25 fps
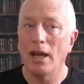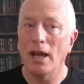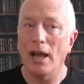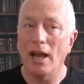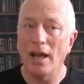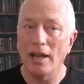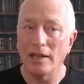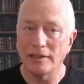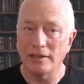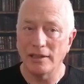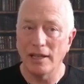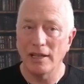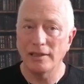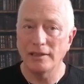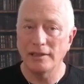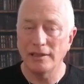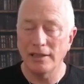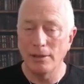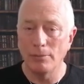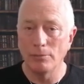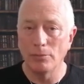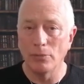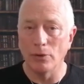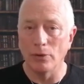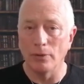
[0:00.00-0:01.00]
as their
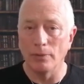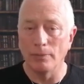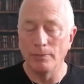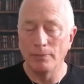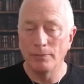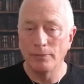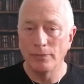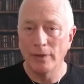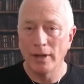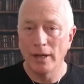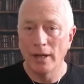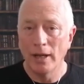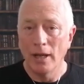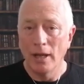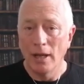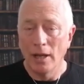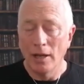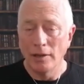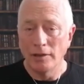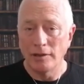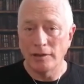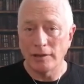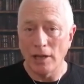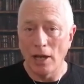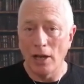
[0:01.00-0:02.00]
symbol.
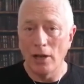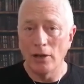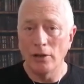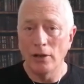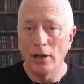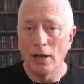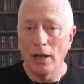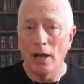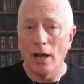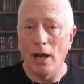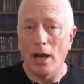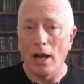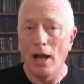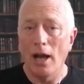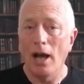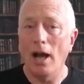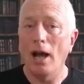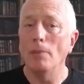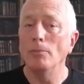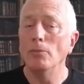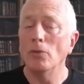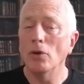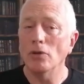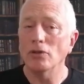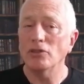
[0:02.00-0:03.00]
So
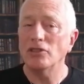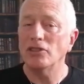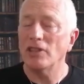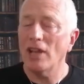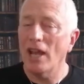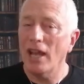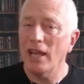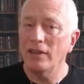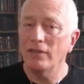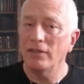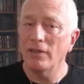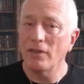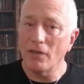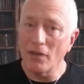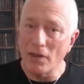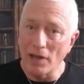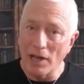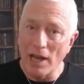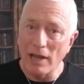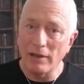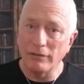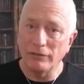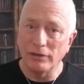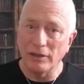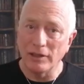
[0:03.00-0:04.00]
I'm not saying that the
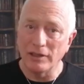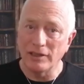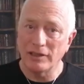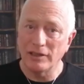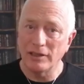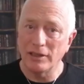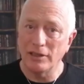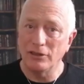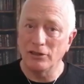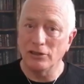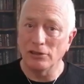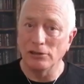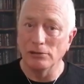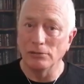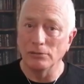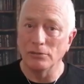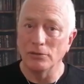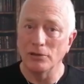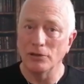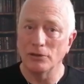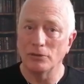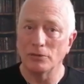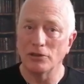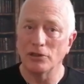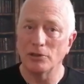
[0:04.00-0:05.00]
leveller sigil
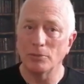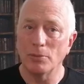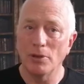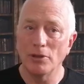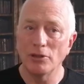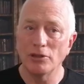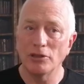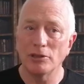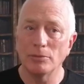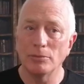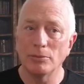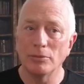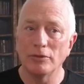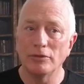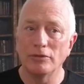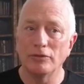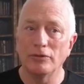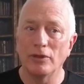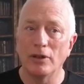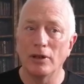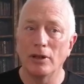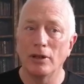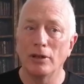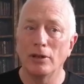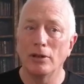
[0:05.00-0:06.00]
was responsible
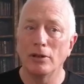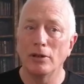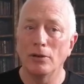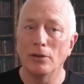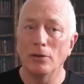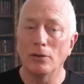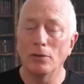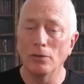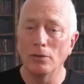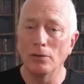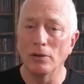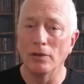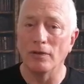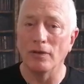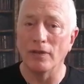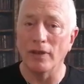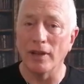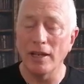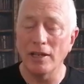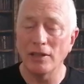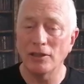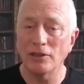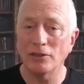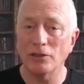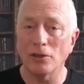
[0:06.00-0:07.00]
for all of
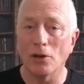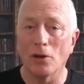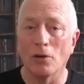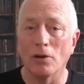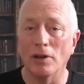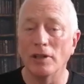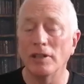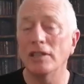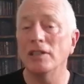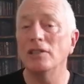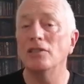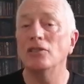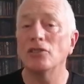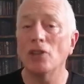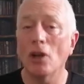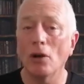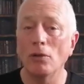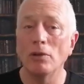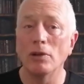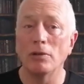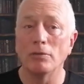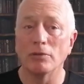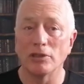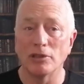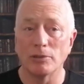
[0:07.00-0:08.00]
this, or indeed
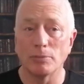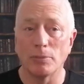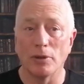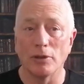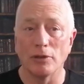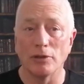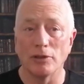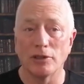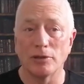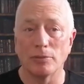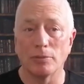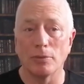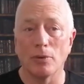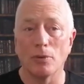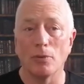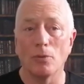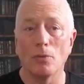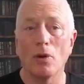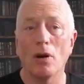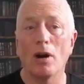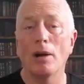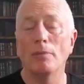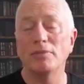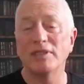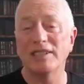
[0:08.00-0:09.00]
solely responsible.
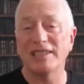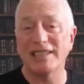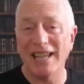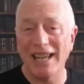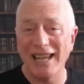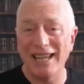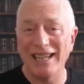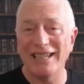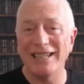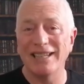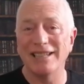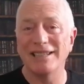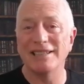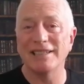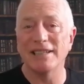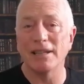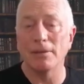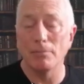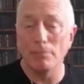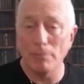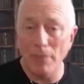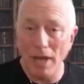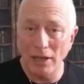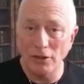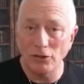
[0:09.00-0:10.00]
What I'm saying is that
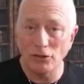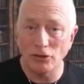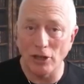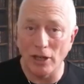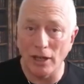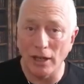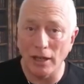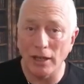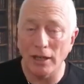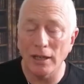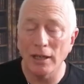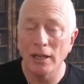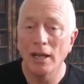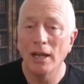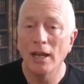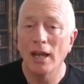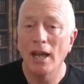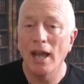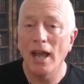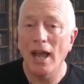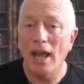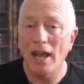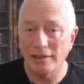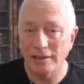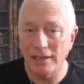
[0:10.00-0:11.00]
magic
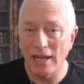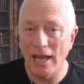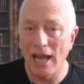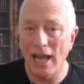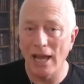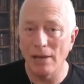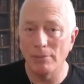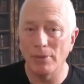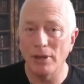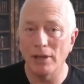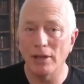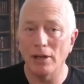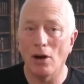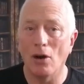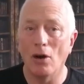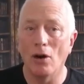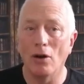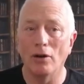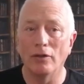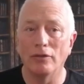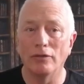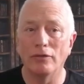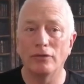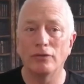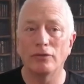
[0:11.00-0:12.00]
has a habit
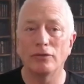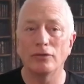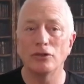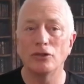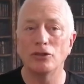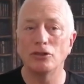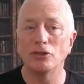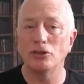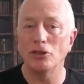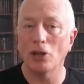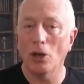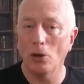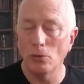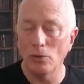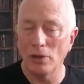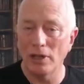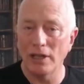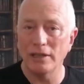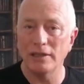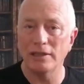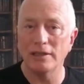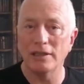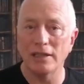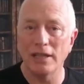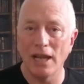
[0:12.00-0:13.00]
of
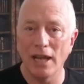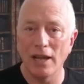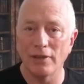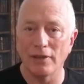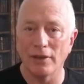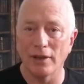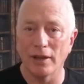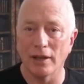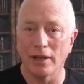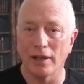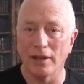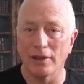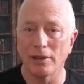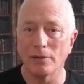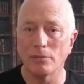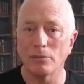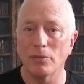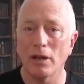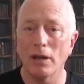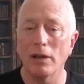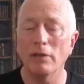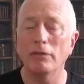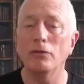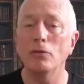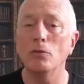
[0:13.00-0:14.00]
shoaling together, and that
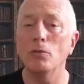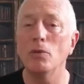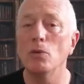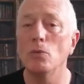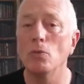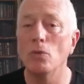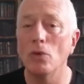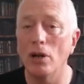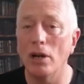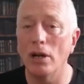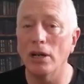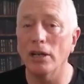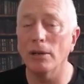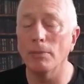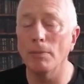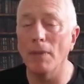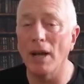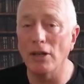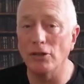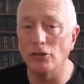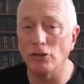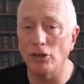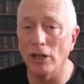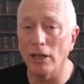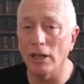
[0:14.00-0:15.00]
wherever we work
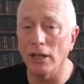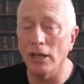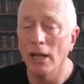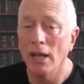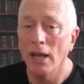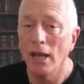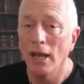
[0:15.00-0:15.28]
magic,